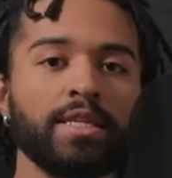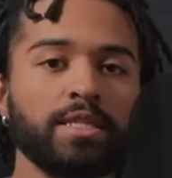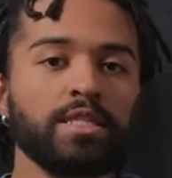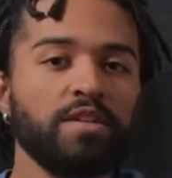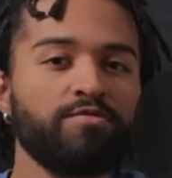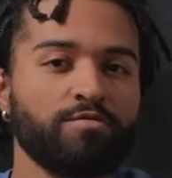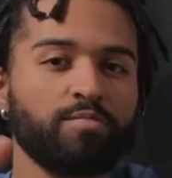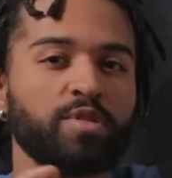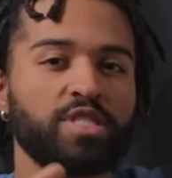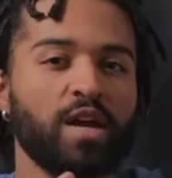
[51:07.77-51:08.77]
This is different
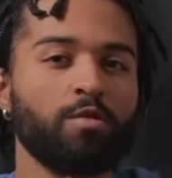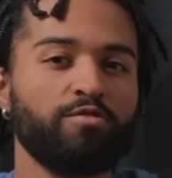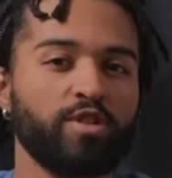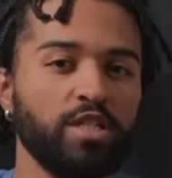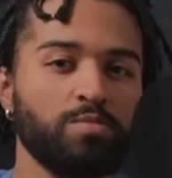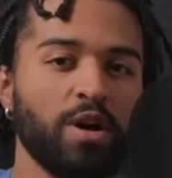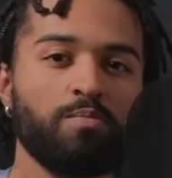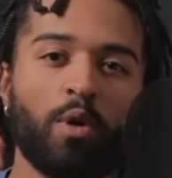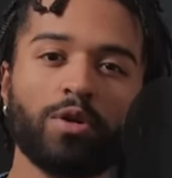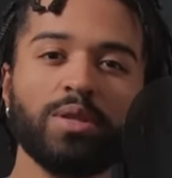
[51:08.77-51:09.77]
from the shadow over
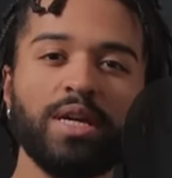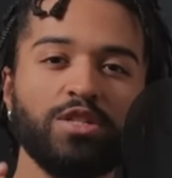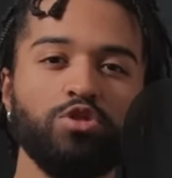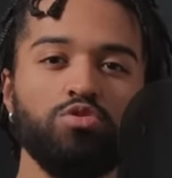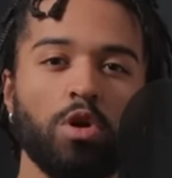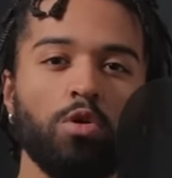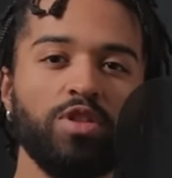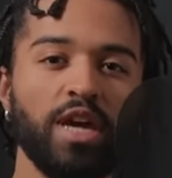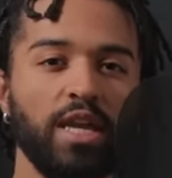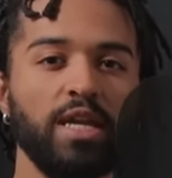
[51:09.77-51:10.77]
Innsmouth partly as you know
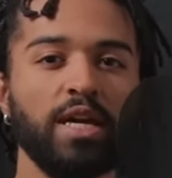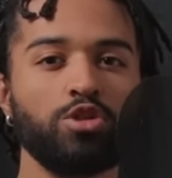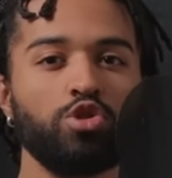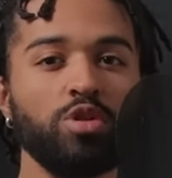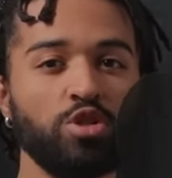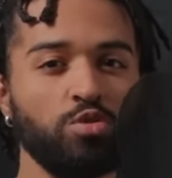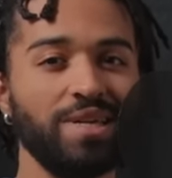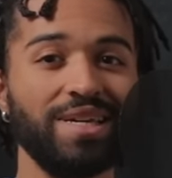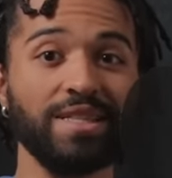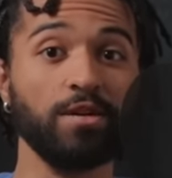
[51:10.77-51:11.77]
the ending as soon as you
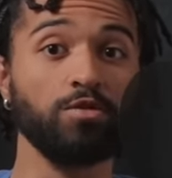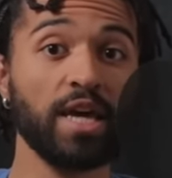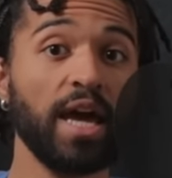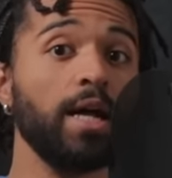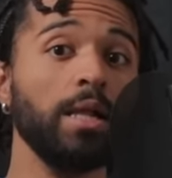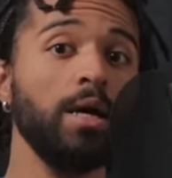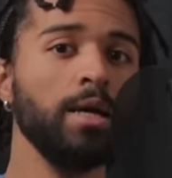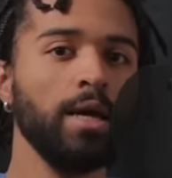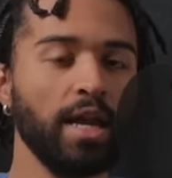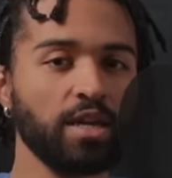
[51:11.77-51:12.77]
begin their tale,
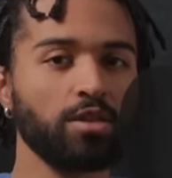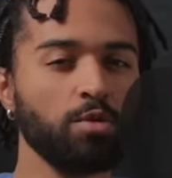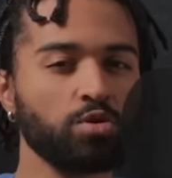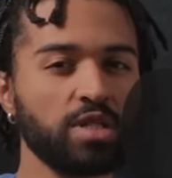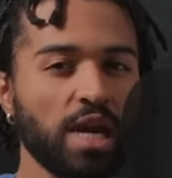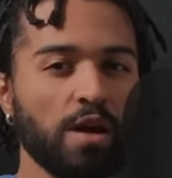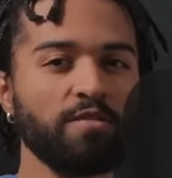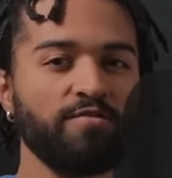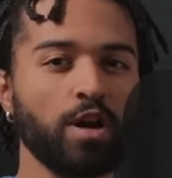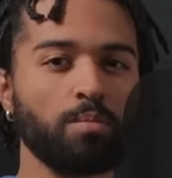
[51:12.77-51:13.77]
and yet the most
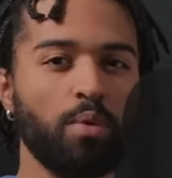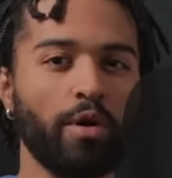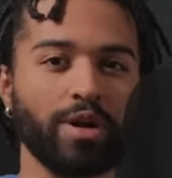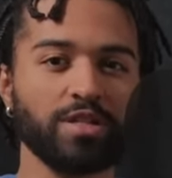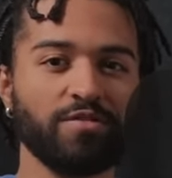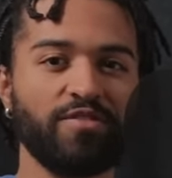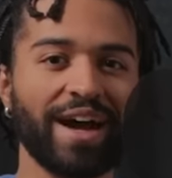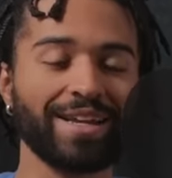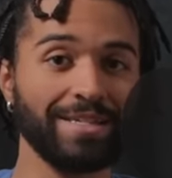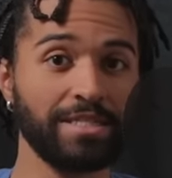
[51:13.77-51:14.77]
terrifying part is the
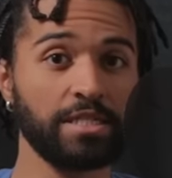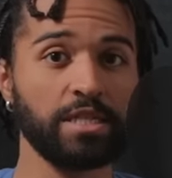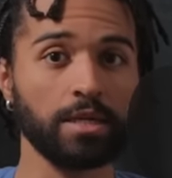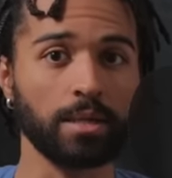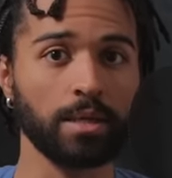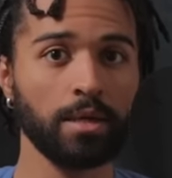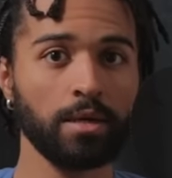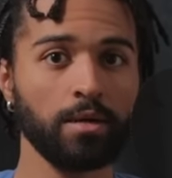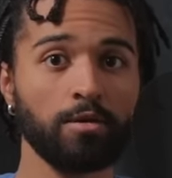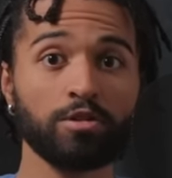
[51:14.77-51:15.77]
fact it's still
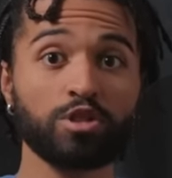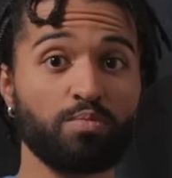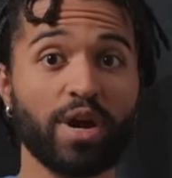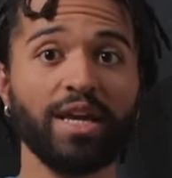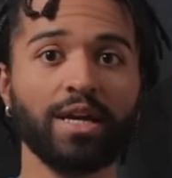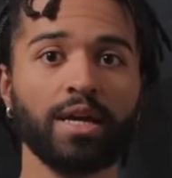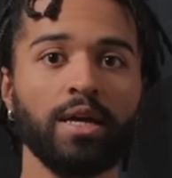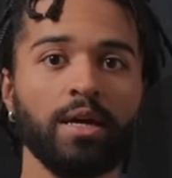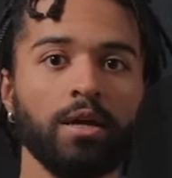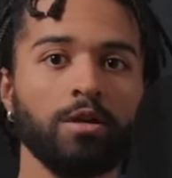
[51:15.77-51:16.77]
spreading.
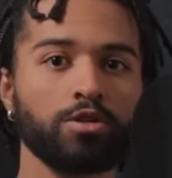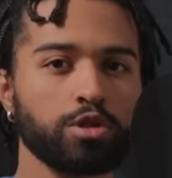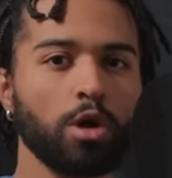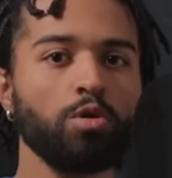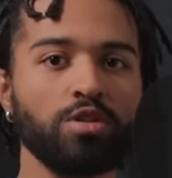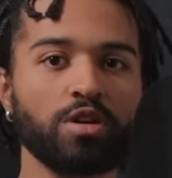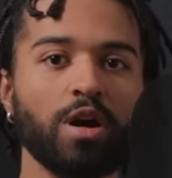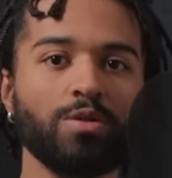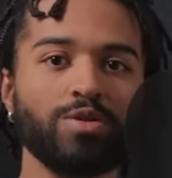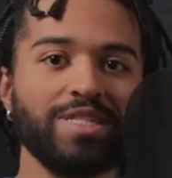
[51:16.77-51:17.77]
Slowly, the
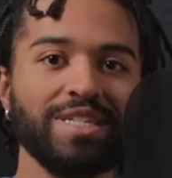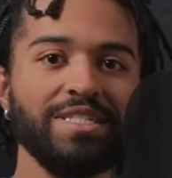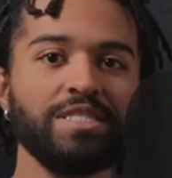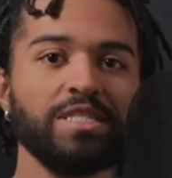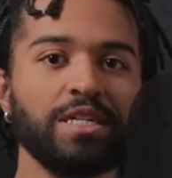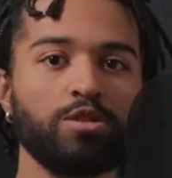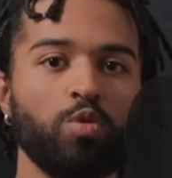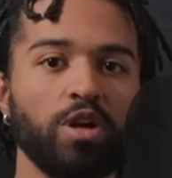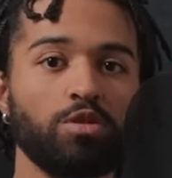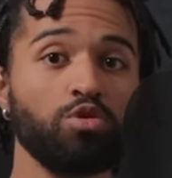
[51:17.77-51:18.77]
color is inching its
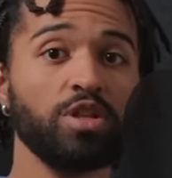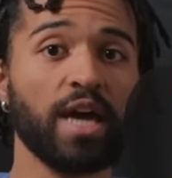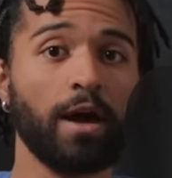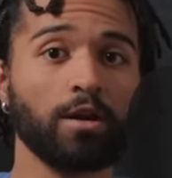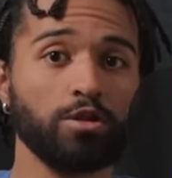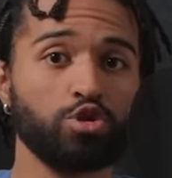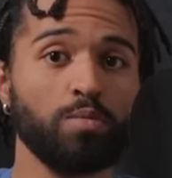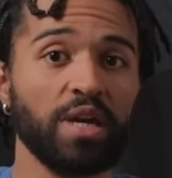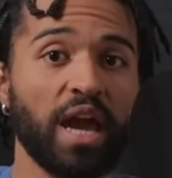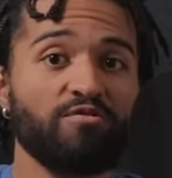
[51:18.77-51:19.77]
way through the town and
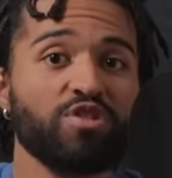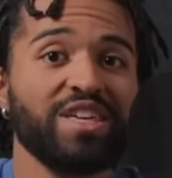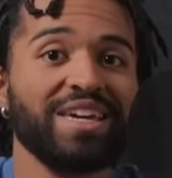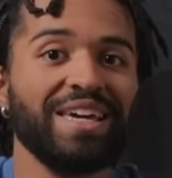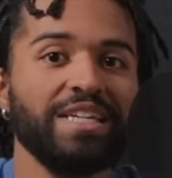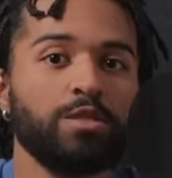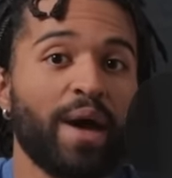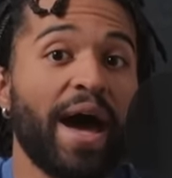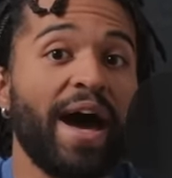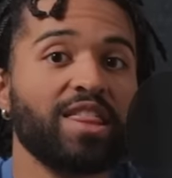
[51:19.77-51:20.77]
consuming everything in its
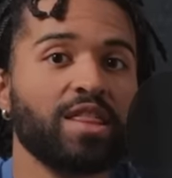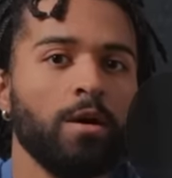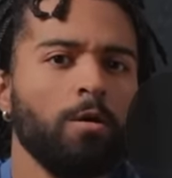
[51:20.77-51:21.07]
path.